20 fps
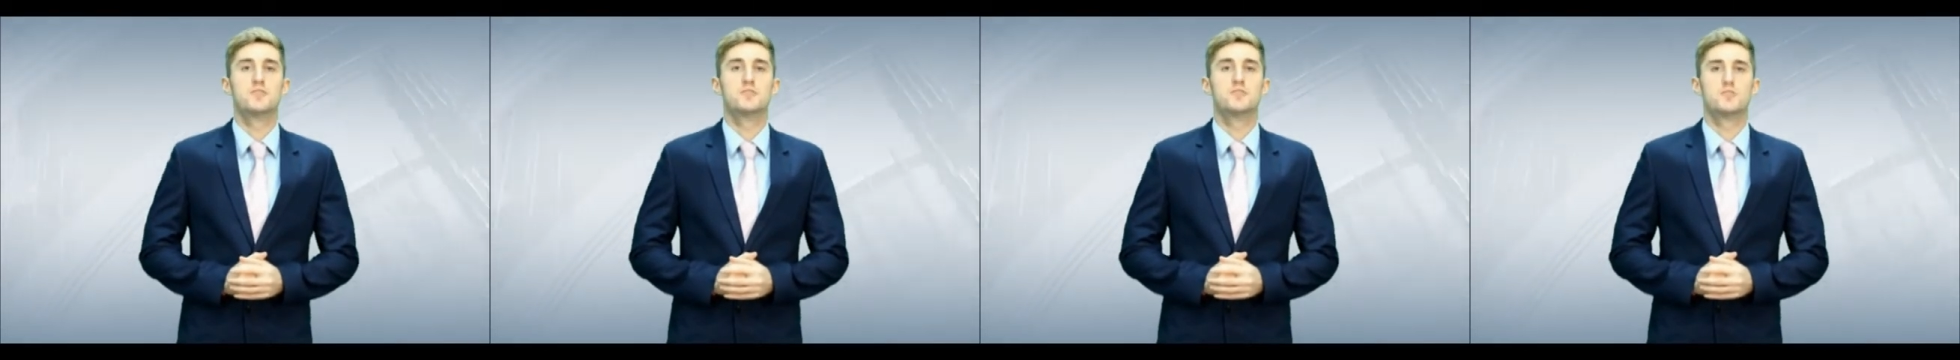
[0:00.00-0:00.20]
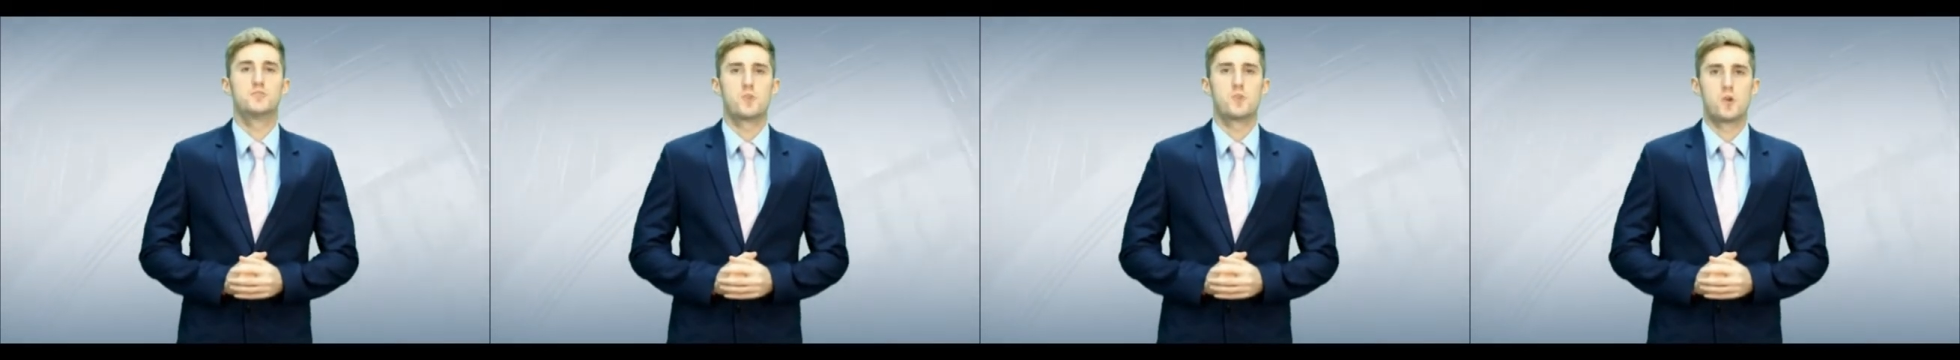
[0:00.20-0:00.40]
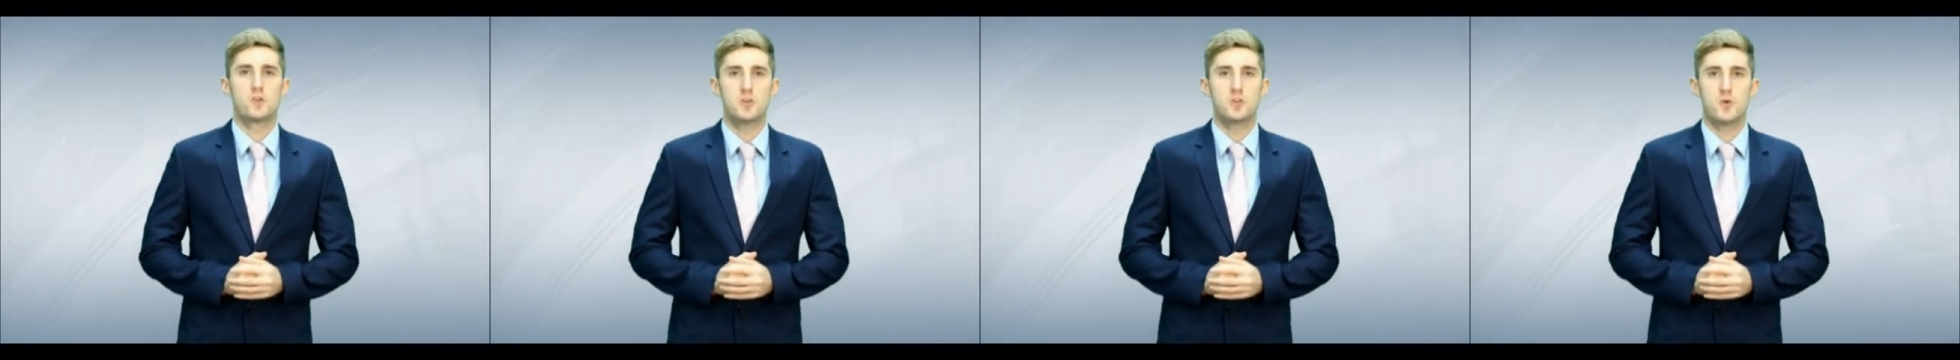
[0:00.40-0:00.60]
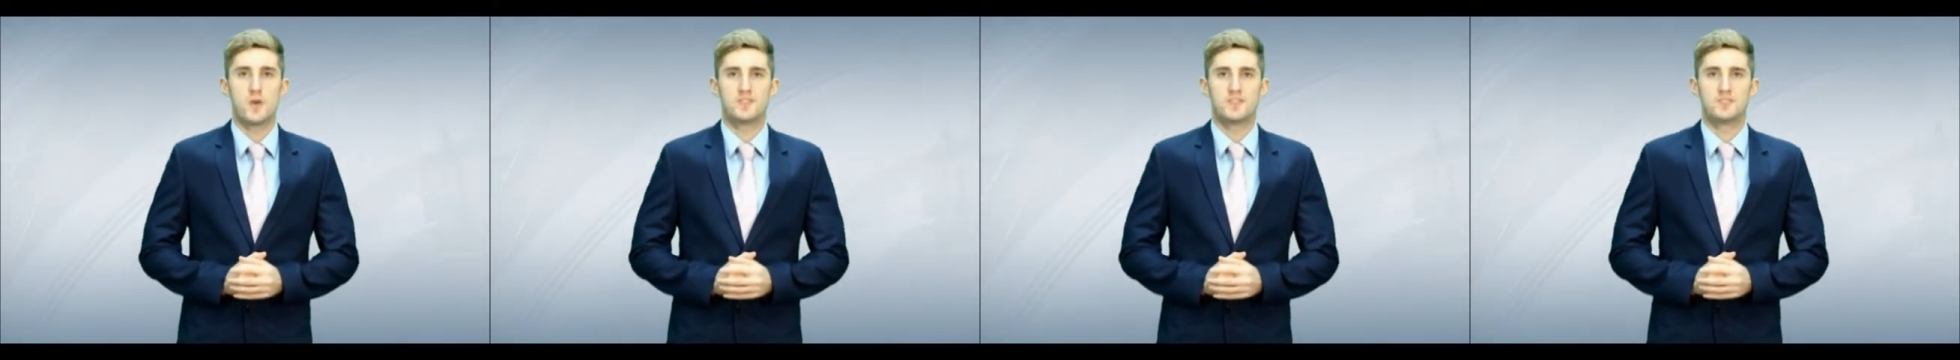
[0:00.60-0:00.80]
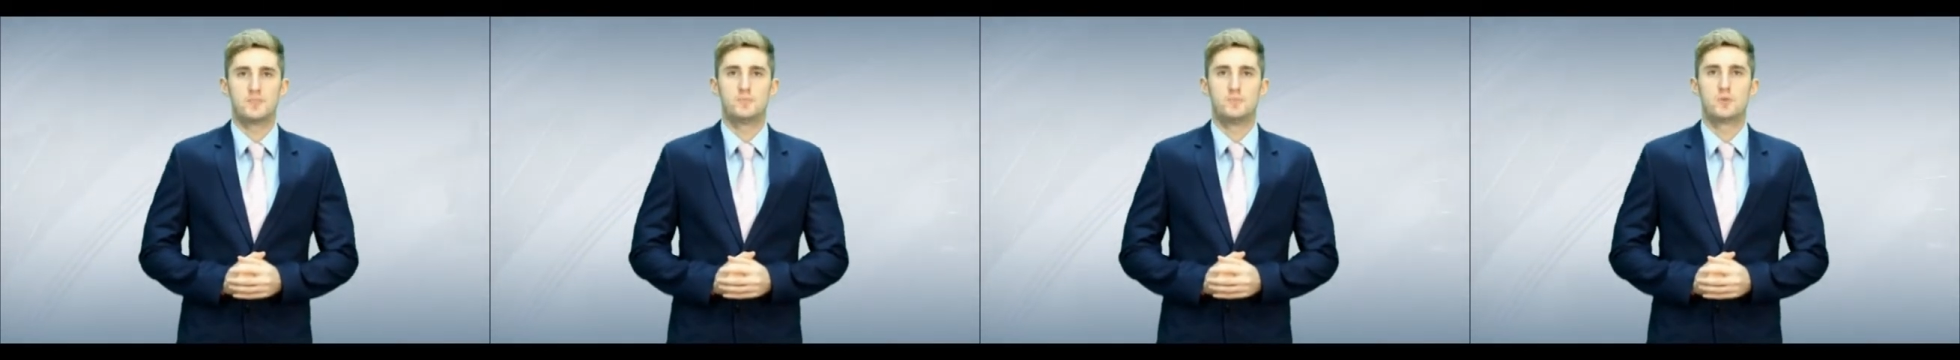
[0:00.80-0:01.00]
strong
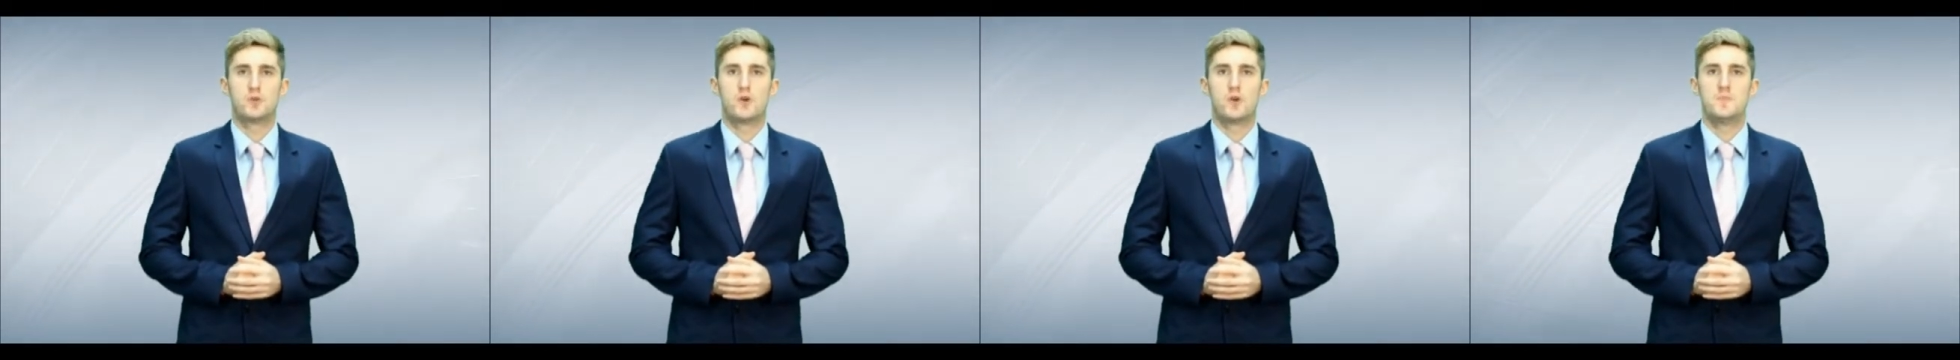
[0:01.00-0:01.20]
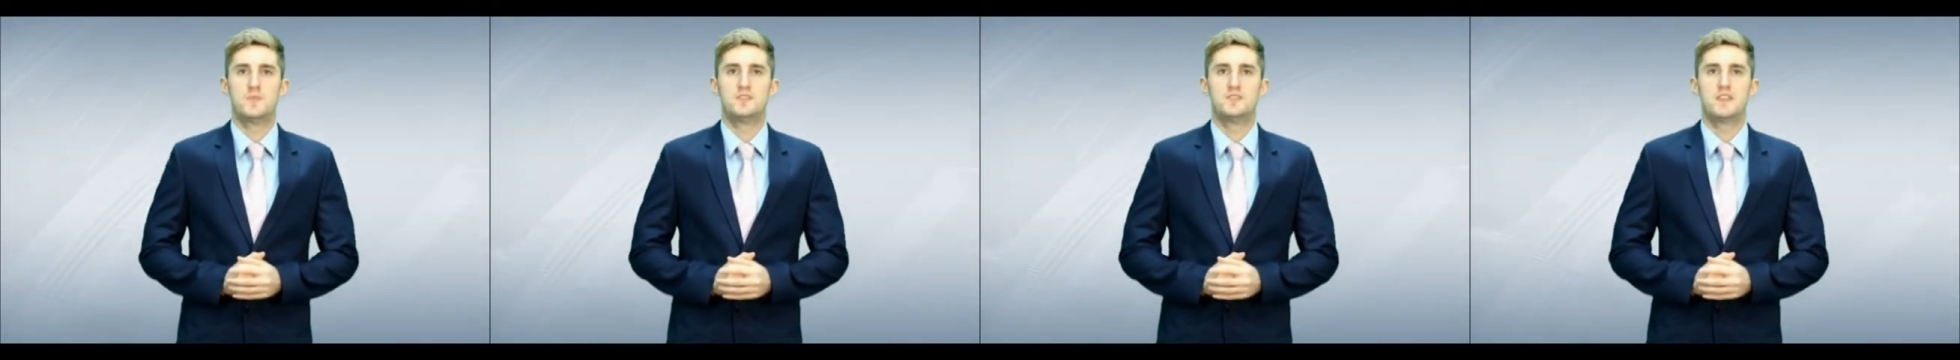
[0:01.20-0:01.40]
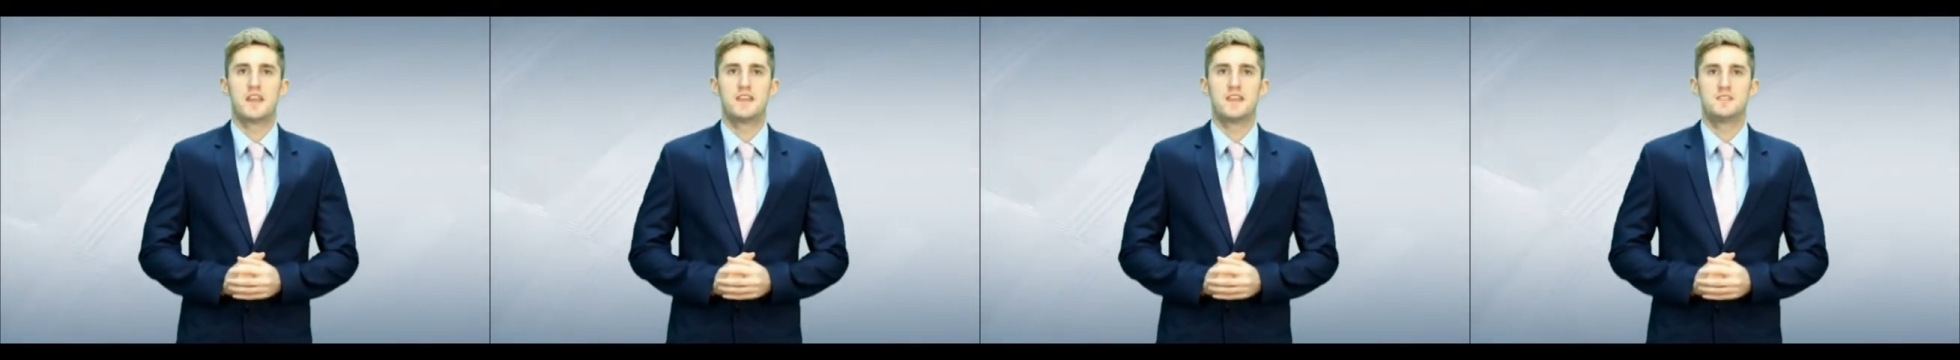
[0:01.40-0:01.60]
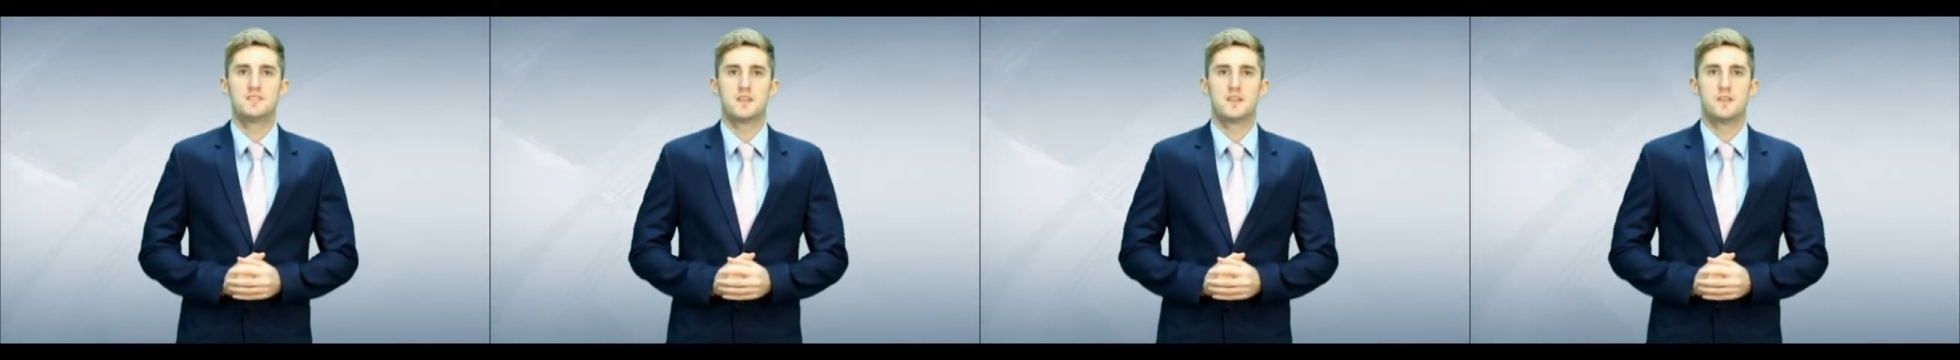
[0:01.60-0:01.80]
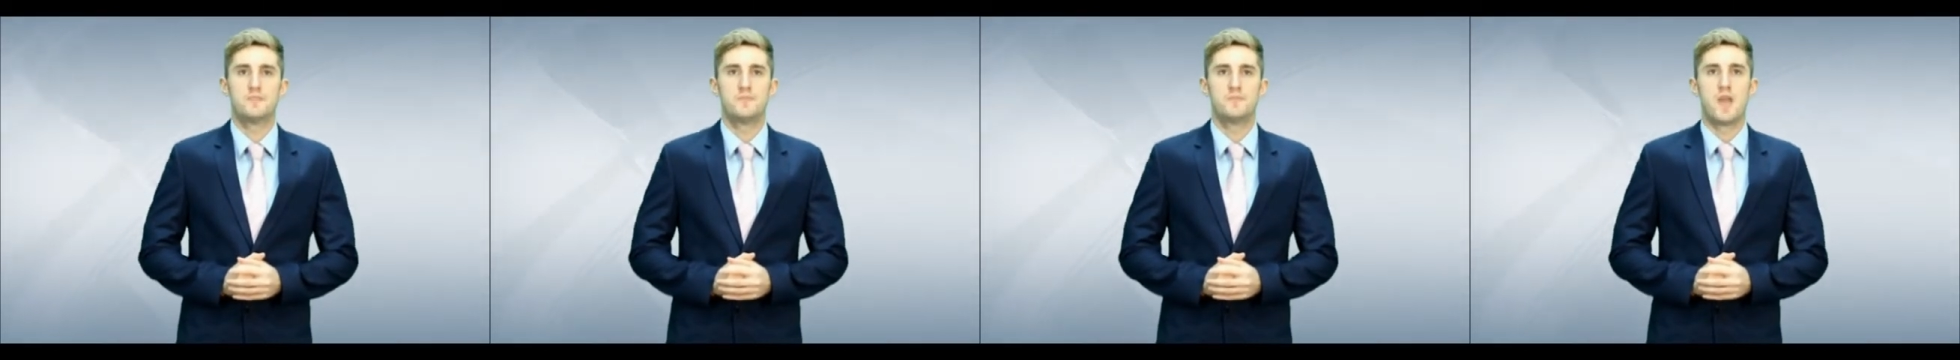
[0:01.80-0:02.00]
US employment
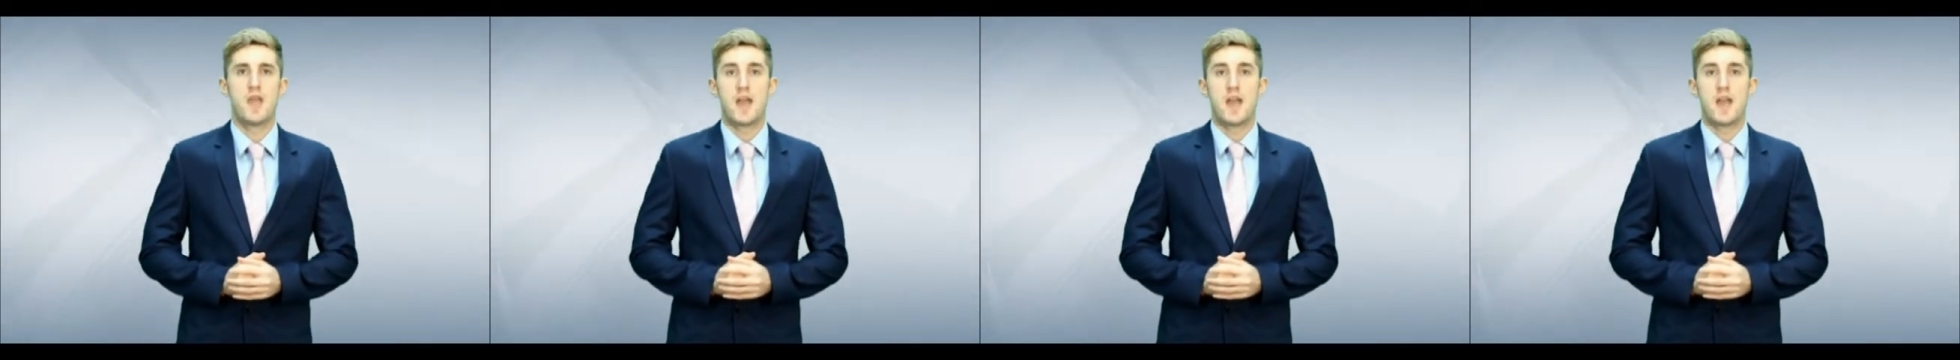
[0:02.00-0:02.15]
data